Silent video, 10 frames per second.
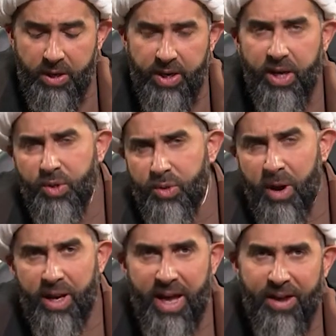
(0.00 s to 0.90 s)
Now, you
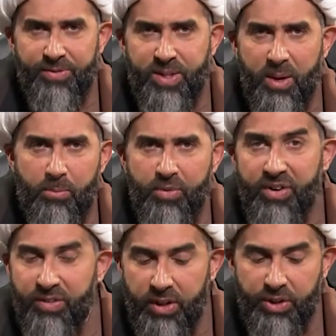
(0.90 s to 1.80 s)
might have some
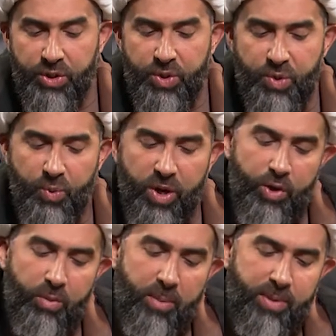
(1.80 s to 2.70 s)
privileges where
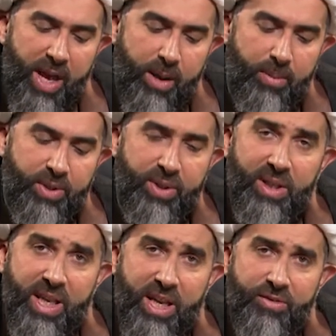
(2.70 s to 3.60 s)
you might be able to
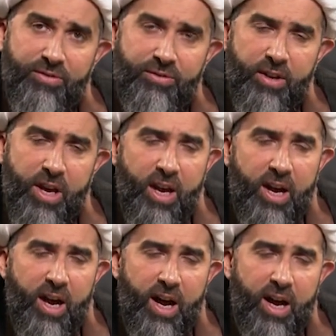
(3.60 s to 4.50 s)
leave
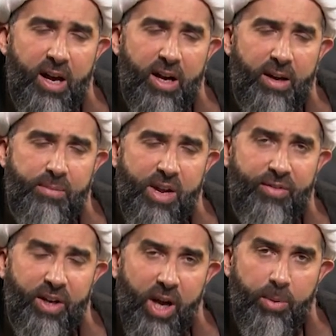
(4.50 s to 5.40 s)

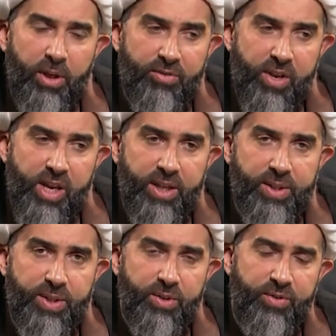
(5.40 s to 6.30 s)
every couple of
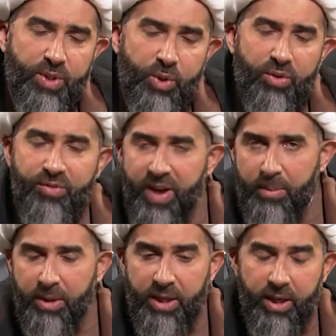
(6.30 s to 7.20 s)
years to visit your
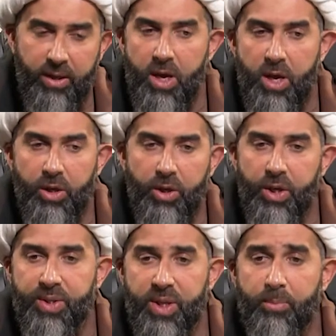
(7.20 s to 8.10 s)
family. You
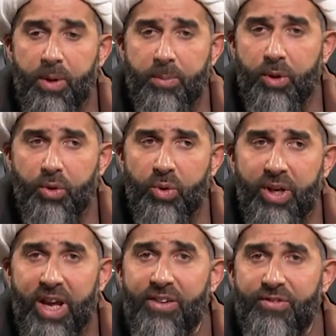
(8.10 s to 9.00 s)
know, some people do
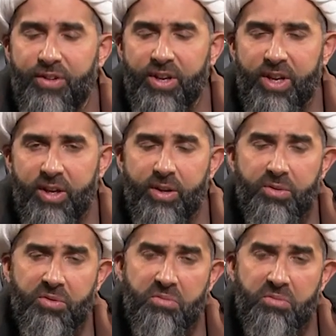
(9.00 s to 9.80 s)
it every year.